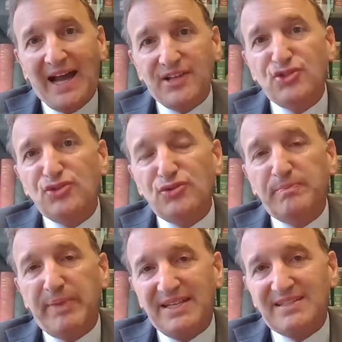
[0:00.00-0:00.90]
I
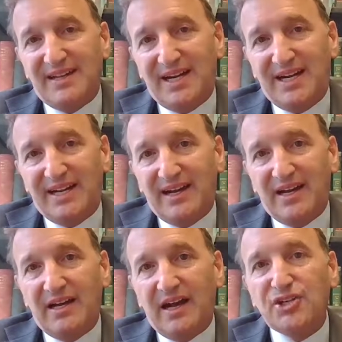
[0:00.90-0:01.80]
do based on
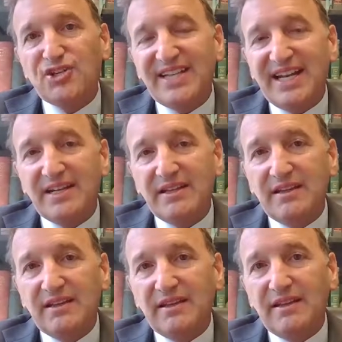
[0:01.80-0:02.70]

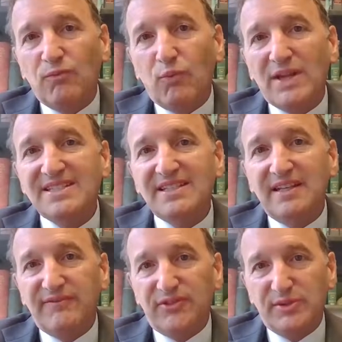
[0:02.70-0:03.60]
understanding what's
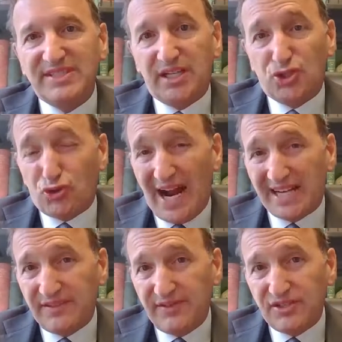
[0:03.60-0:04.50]
influencing
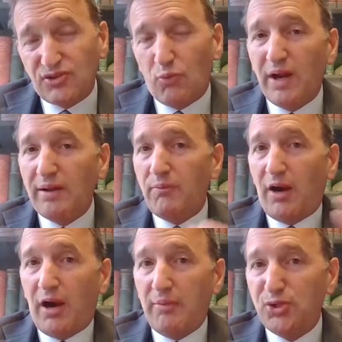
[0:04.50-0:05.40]
attractiveness, or what
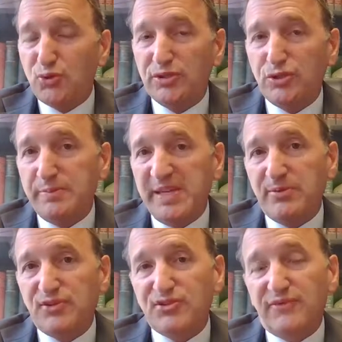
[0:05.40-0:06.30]
are between two
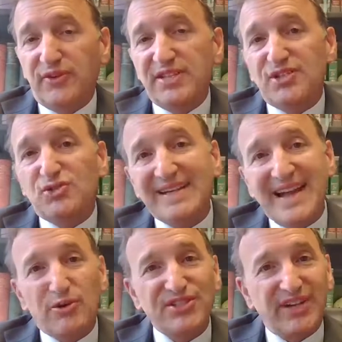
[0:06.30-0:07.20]
people. So for instance,
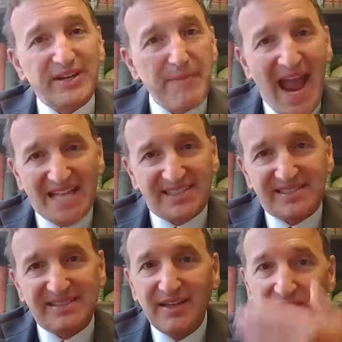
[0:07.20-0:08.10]
right now we're studying
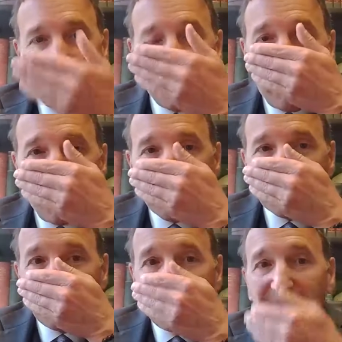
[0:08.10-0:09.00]
masks. How
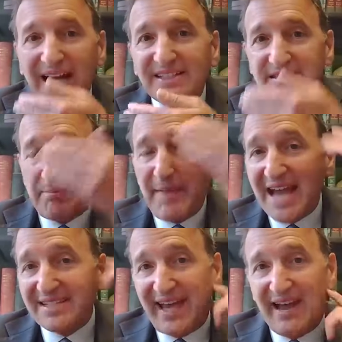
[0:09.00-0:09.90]
much of an impact does a
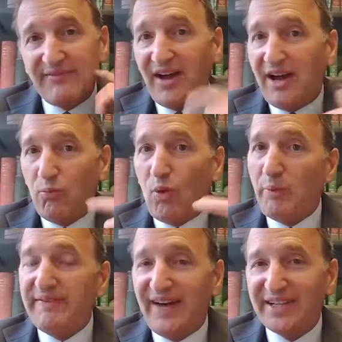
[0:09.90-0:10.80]
mask have on
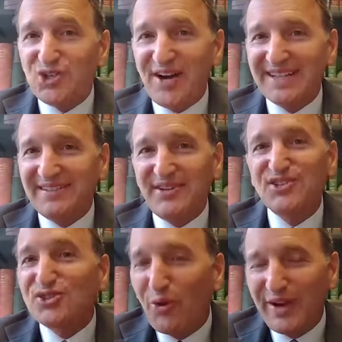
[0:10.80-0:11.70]
what we find attractive? And
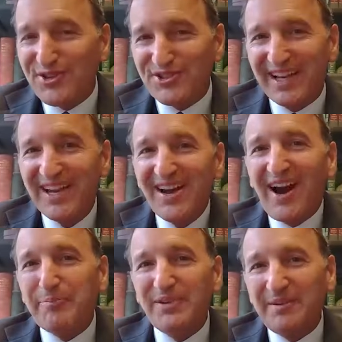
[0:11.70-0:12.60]
it's so interesting.
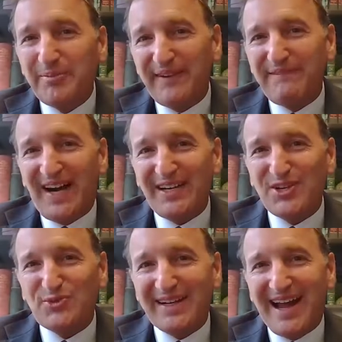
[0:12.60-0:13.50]
Our preliminary
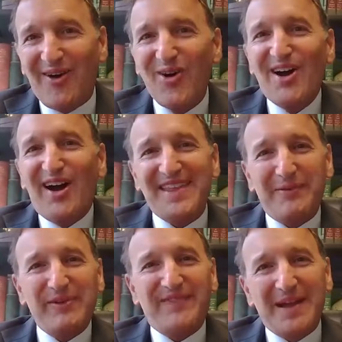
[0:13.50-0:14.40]
findings right now
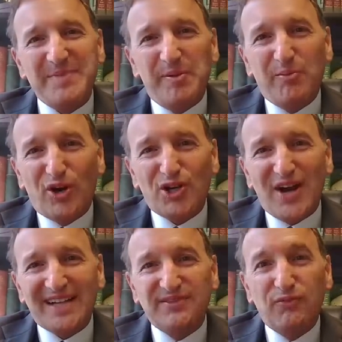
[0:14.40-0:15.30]
are that we find people more
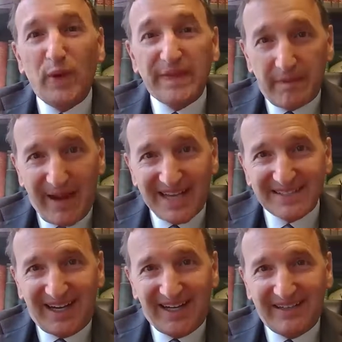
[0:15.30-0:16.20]
attractive with a
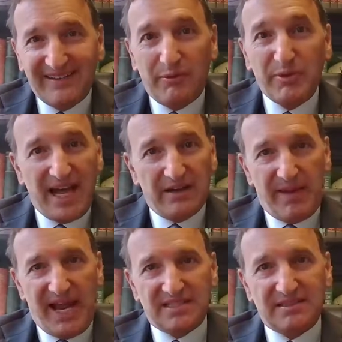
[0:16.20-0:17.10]
mask on than without
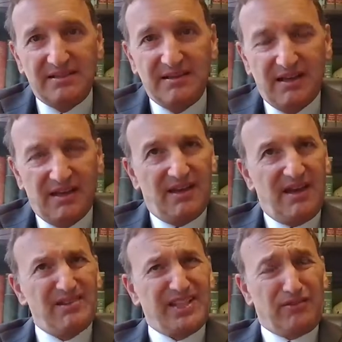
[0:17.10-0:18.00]
a mask.
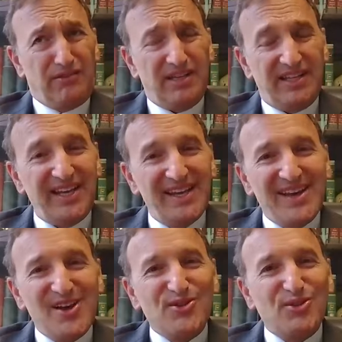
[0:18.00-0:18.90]
Wow. I was like, really?
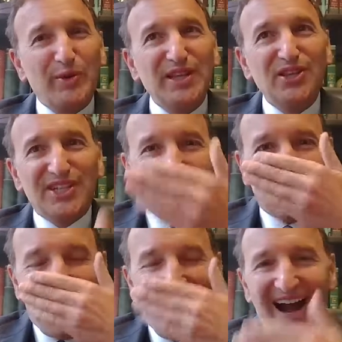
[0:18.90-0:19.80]
So we look at
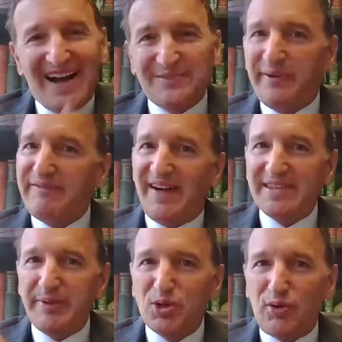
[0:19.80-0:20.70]
their eyes and we
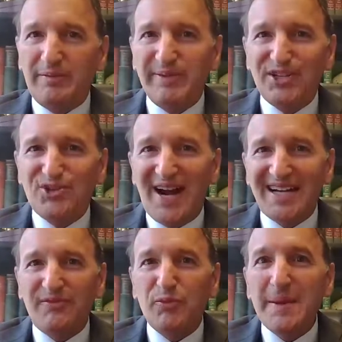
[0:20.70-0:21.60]
find them incredibly
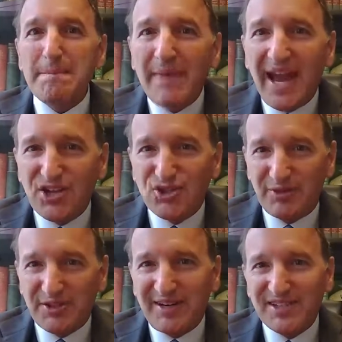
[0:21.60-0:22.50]
attractive. We
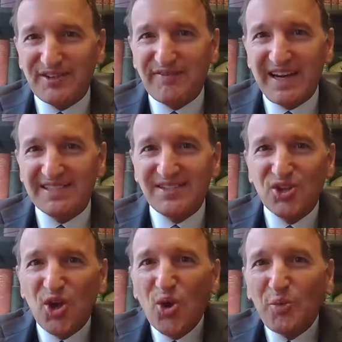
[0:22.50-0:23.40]
imagine what the rest of their face
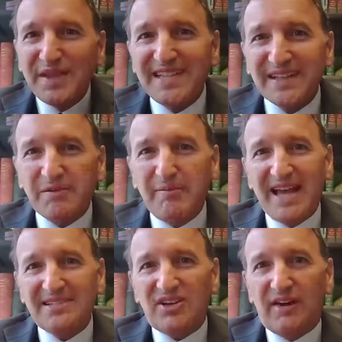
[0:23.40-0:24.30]
is. When they take their
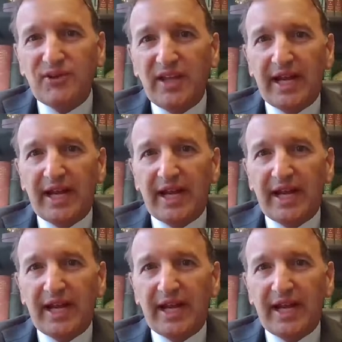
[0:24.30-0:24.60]
mask off,